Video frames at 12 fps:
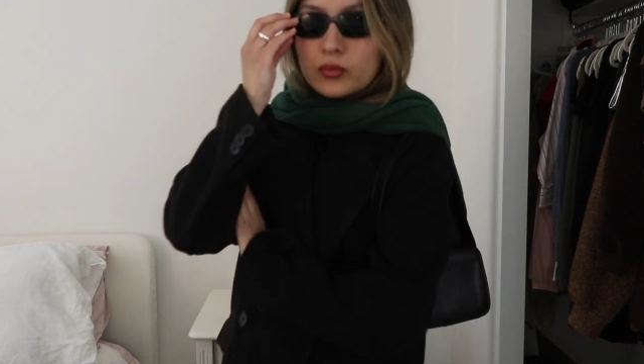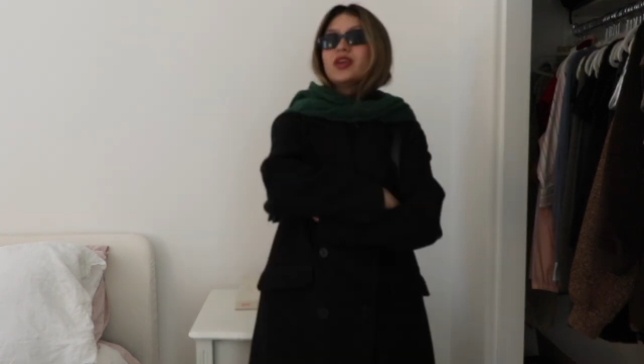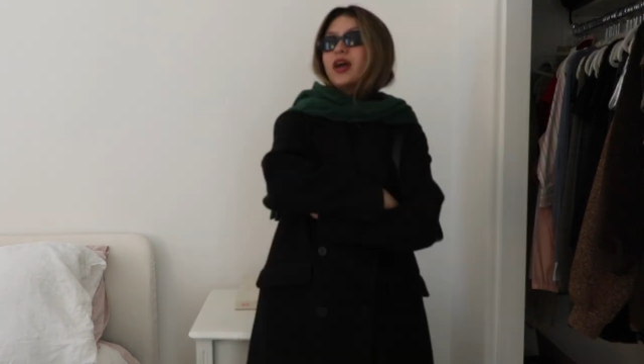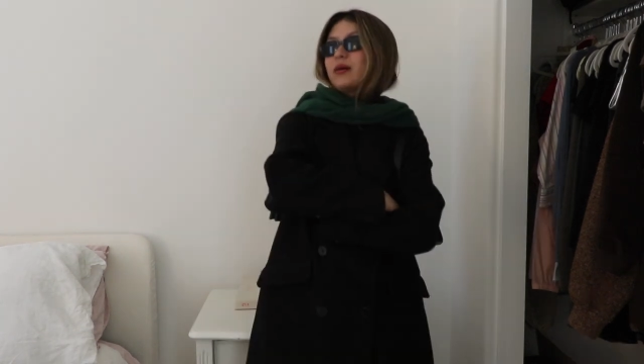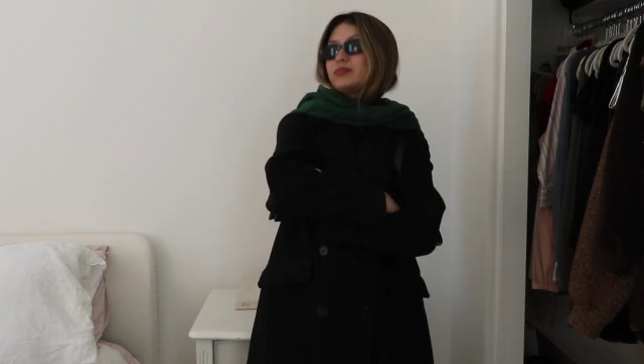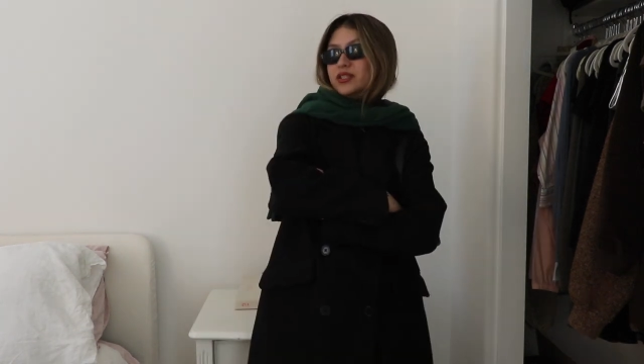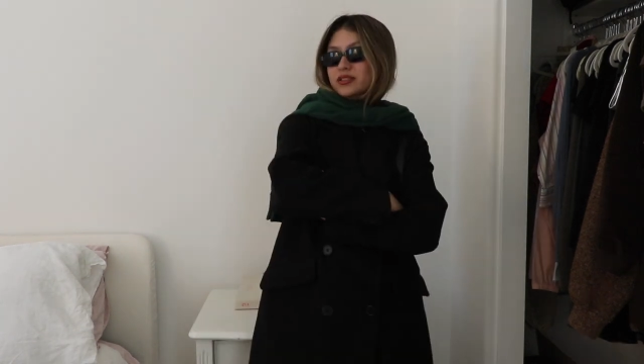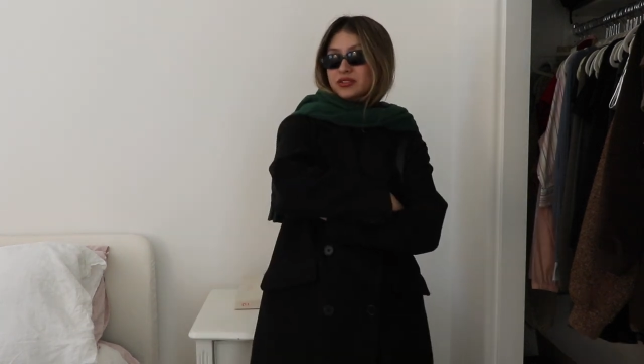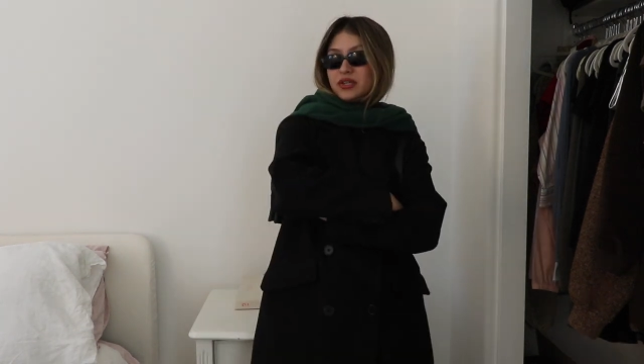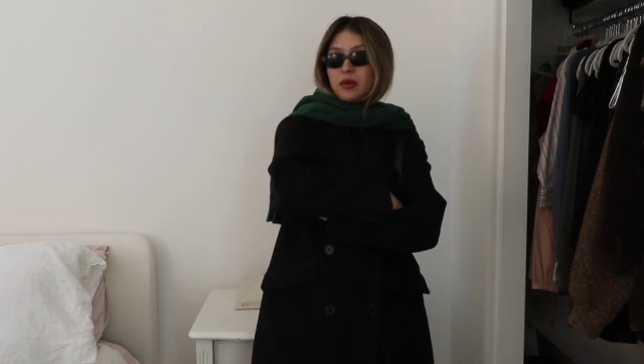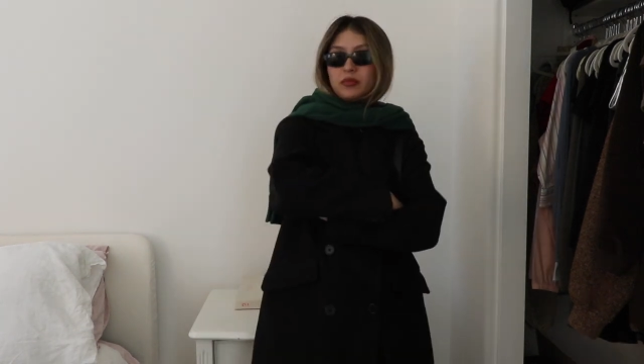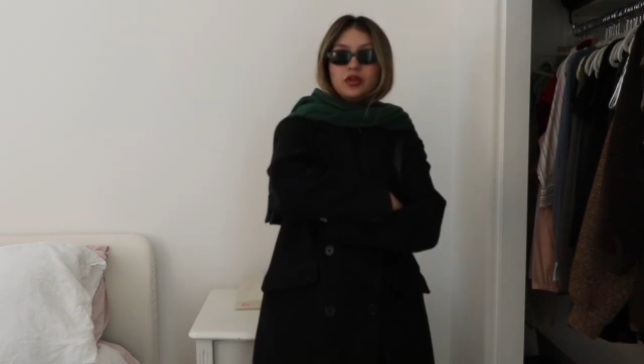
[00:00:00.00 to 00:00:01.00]
Yeah, this
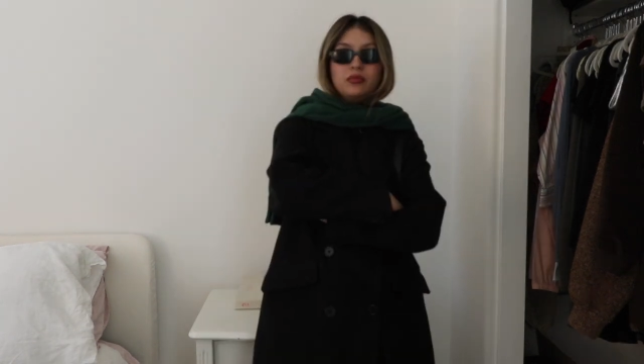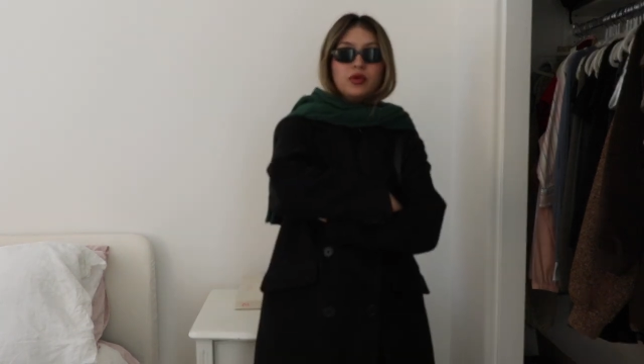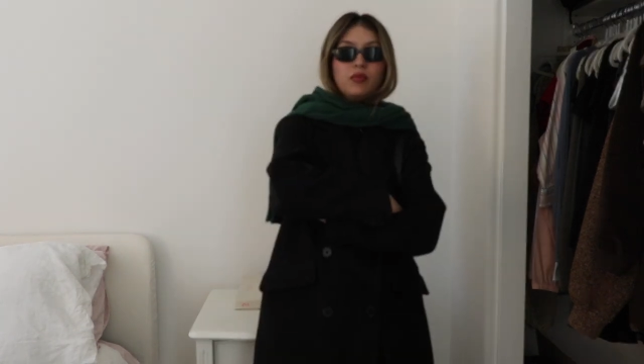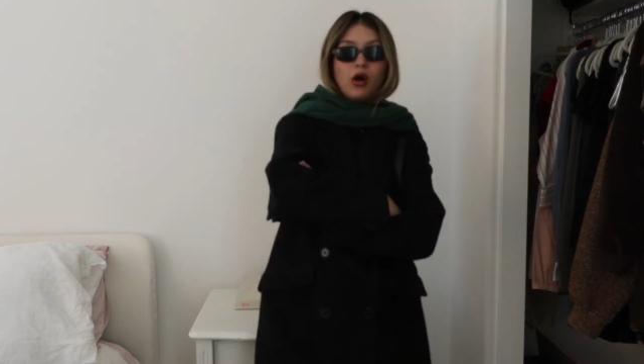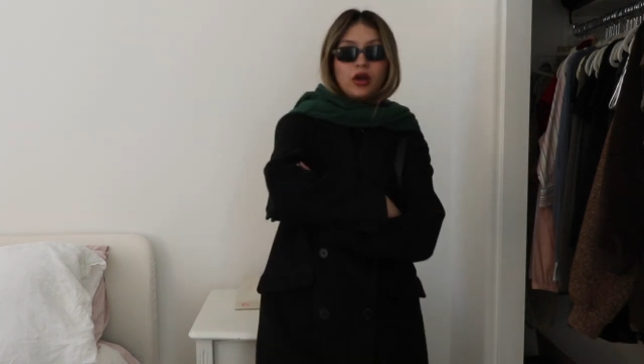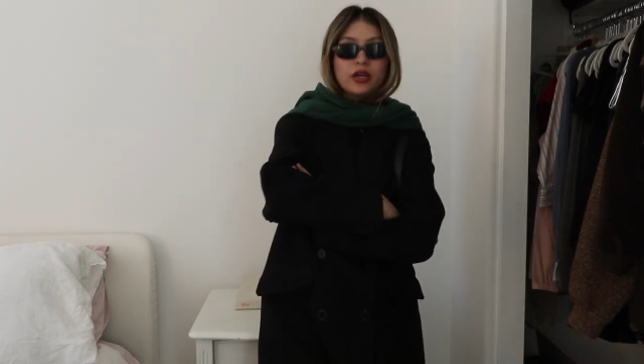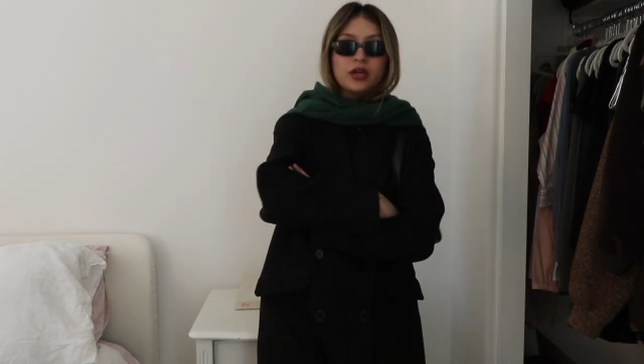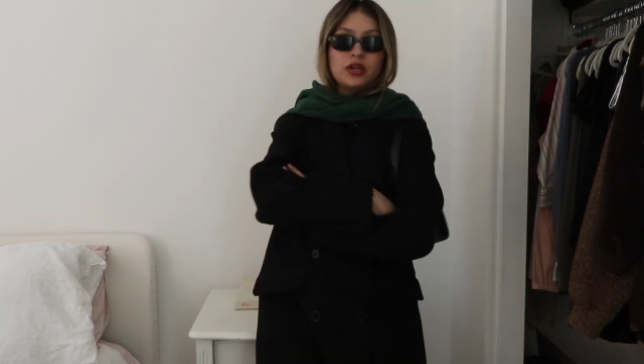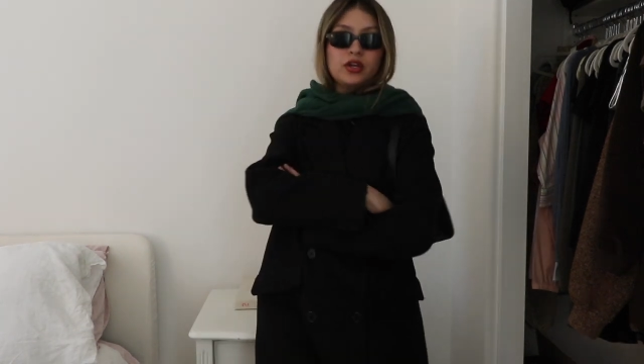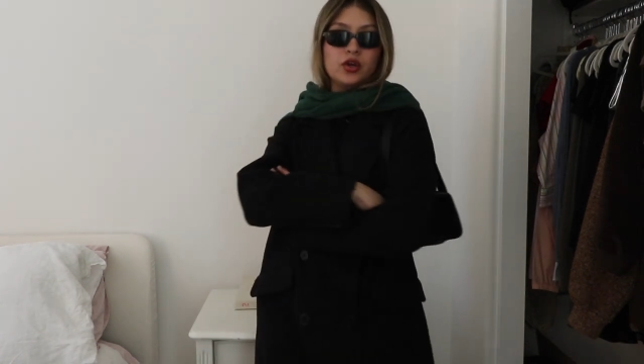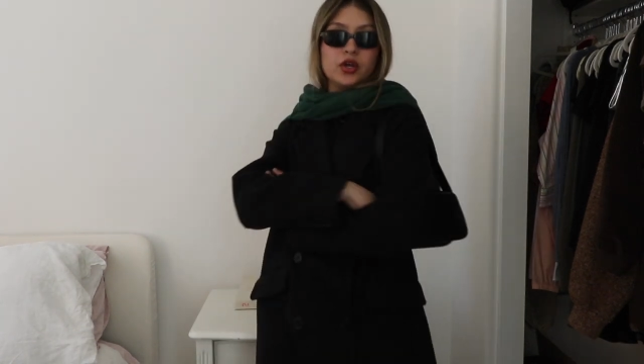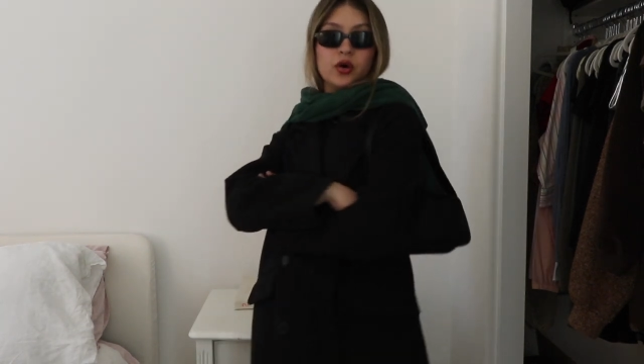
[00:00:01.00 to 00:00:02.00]
is how I'm gonna be walking
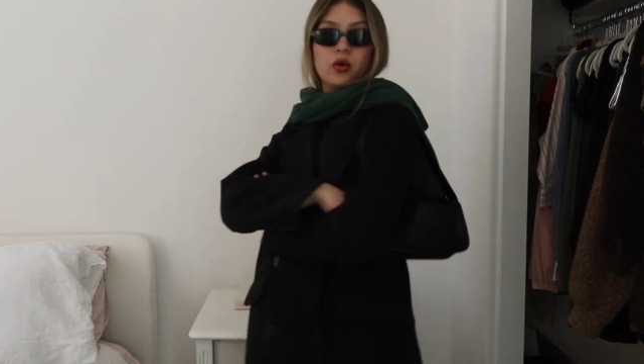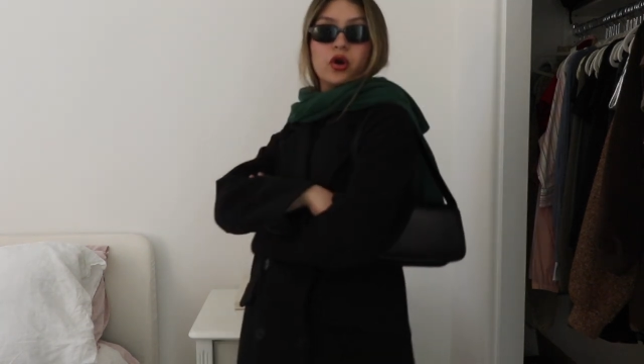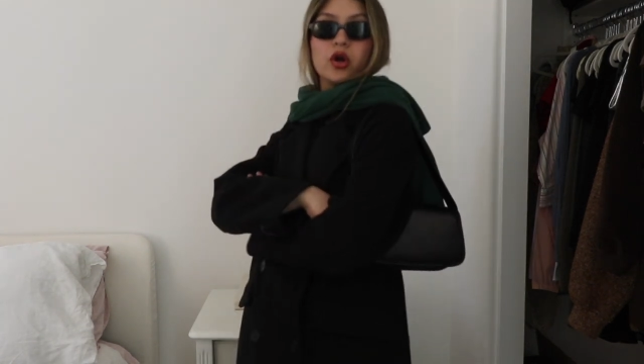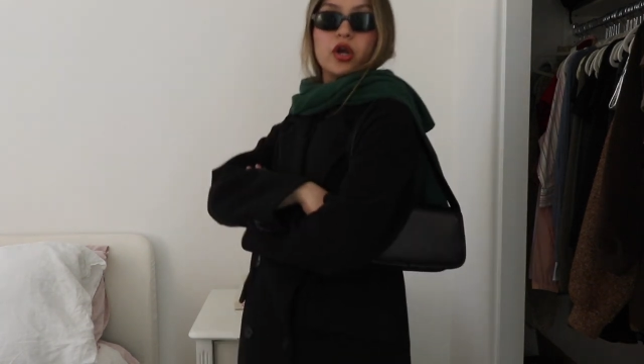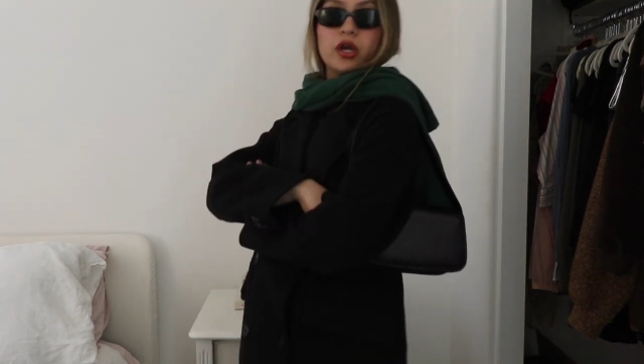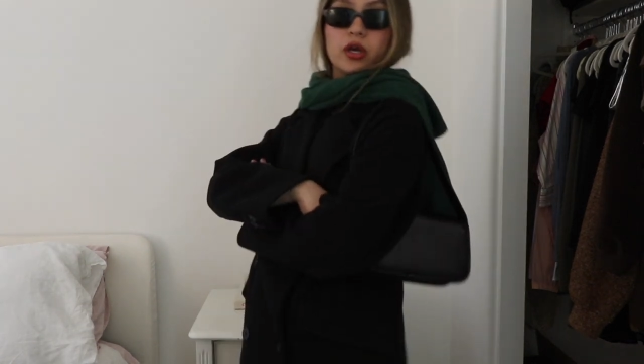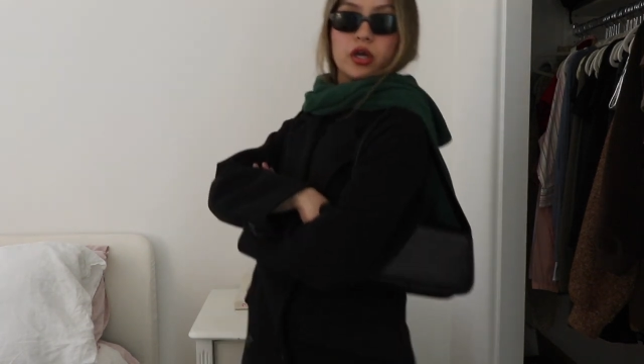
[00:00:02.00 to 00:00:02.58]
in New York.